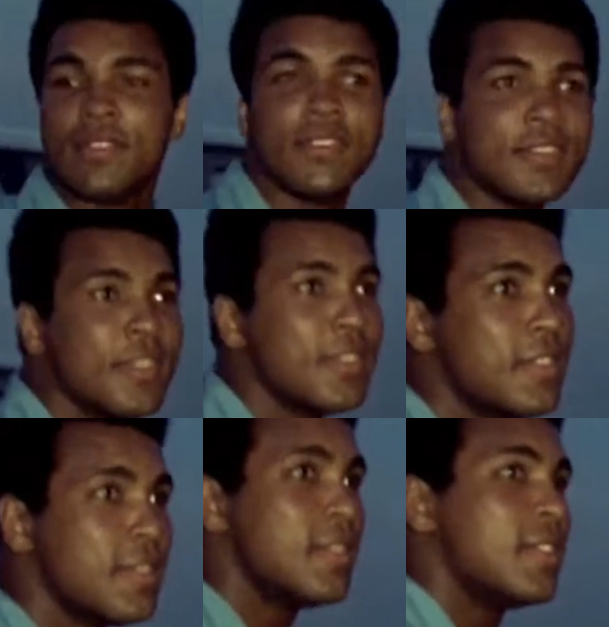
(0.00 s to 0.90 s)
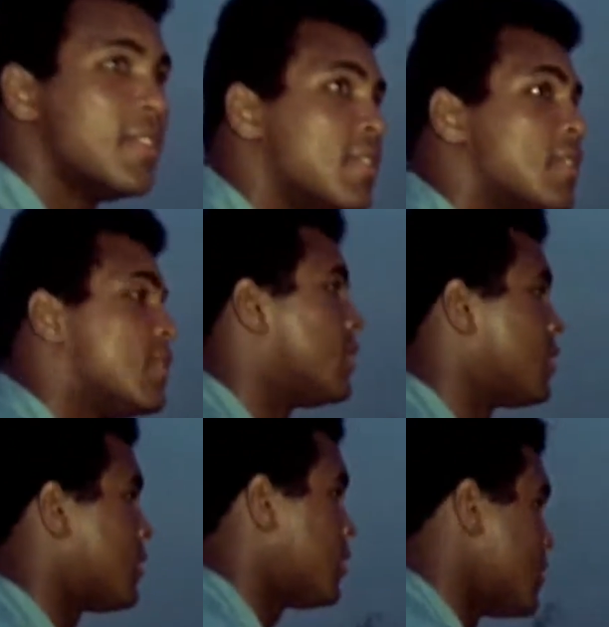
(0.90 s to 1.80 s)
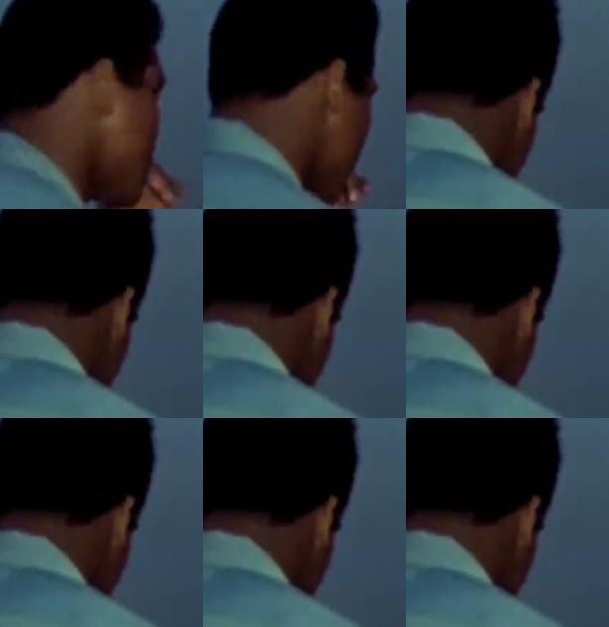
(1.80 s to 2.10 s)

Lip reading: and I thought, my Lord, on top of everything else,